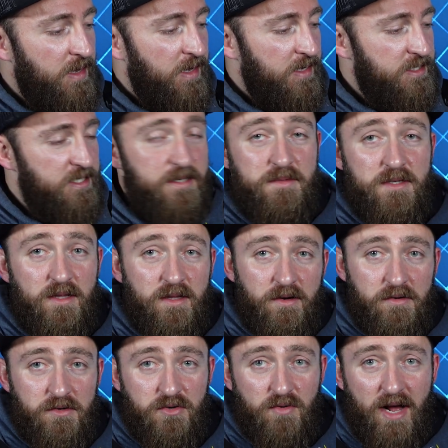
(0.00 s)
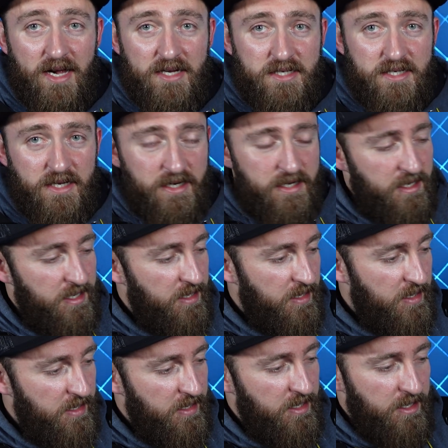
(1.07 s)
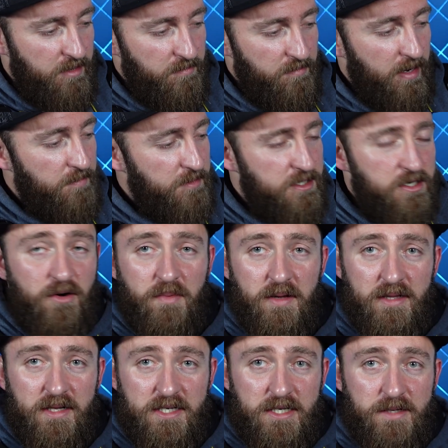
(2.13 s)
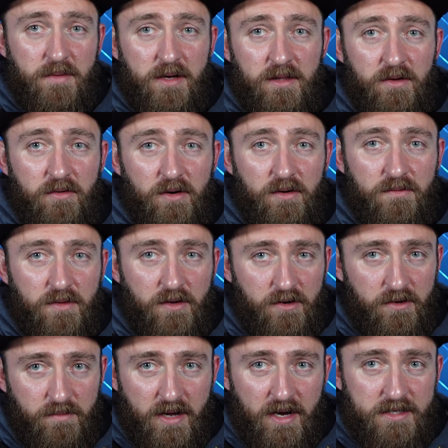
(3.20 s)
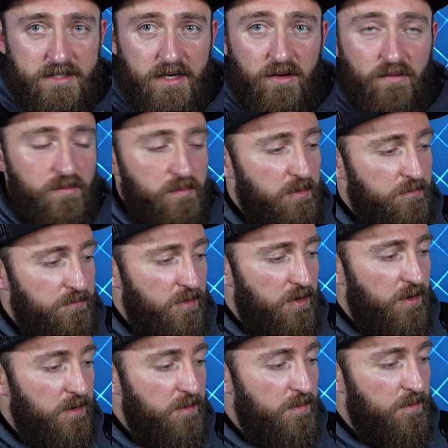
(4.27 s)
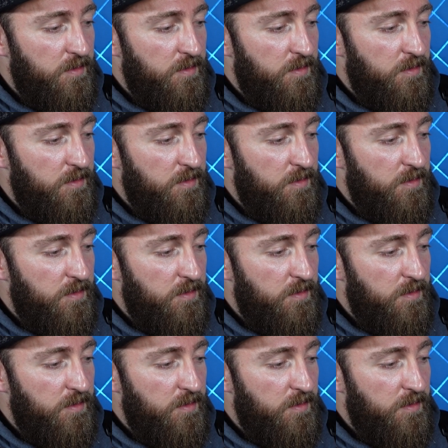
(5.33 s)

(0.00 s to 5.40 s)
It seems a little drastic, but I'm just hoping they see my lure flutter back down from afar.